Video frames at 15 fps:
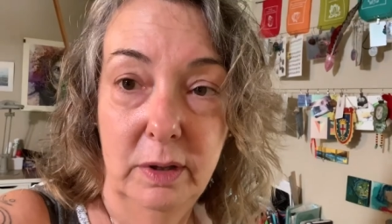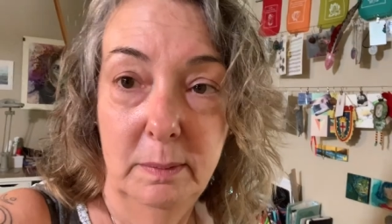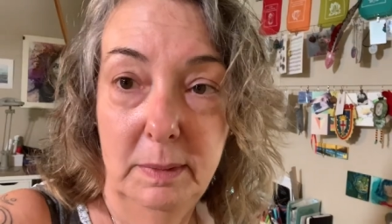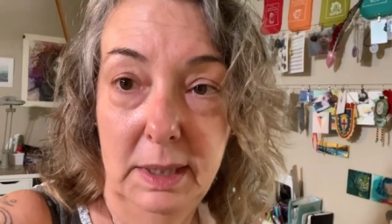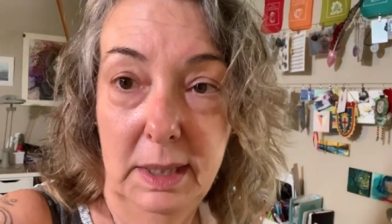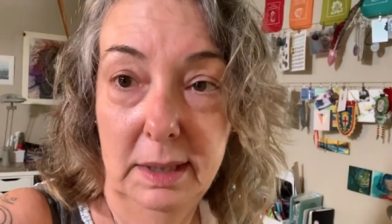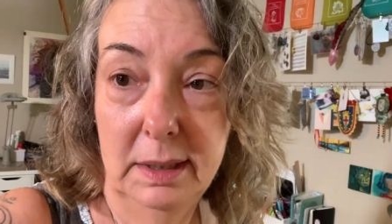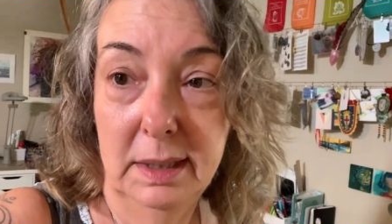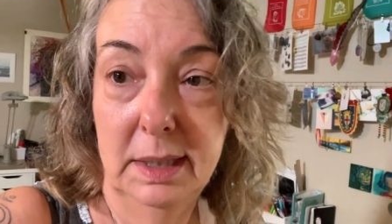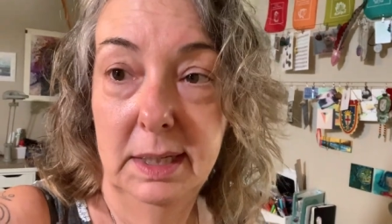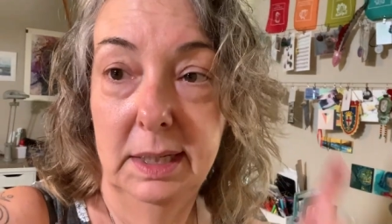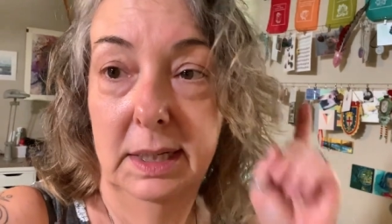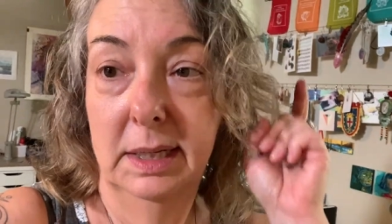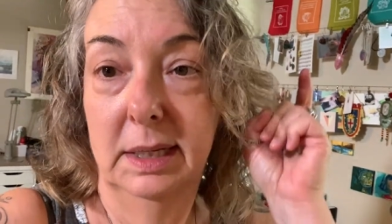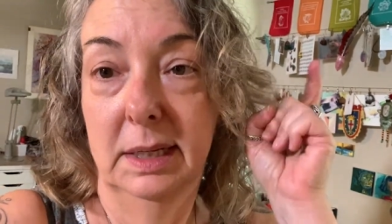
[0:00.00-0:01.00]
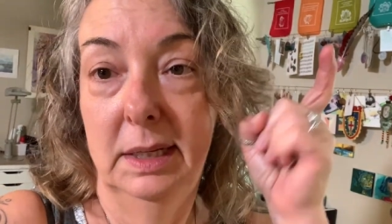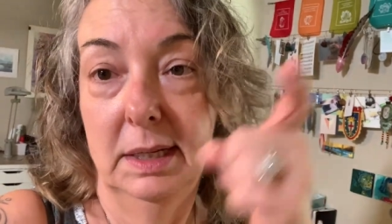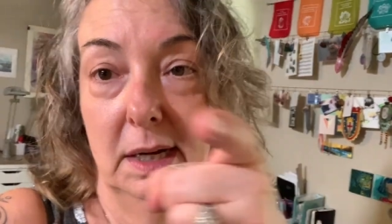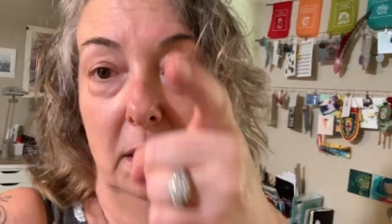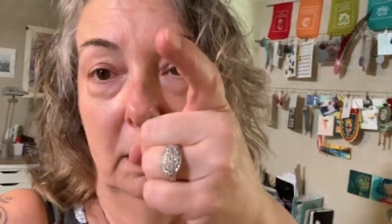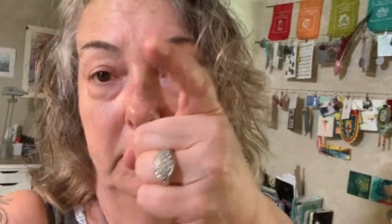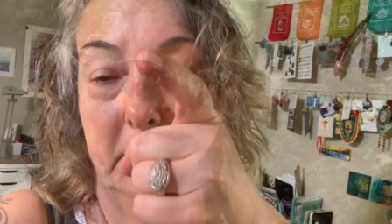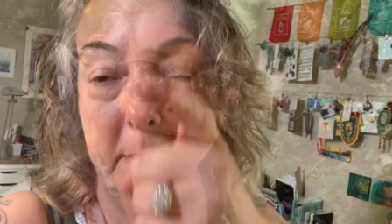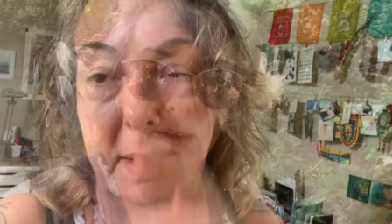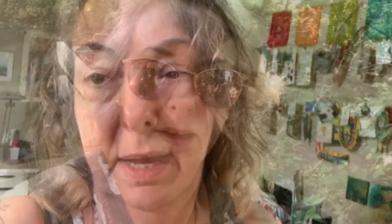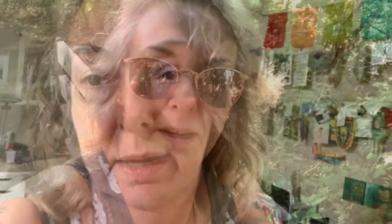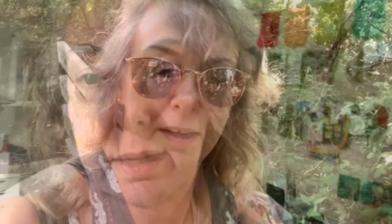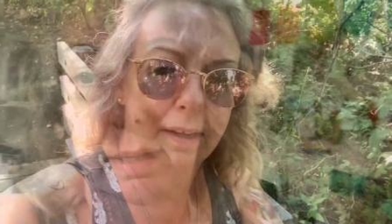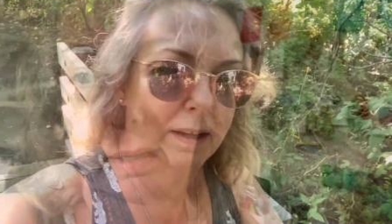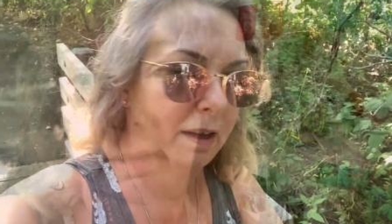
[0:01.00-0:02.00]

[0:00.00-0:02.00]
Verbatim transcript: the minute. I'll be back.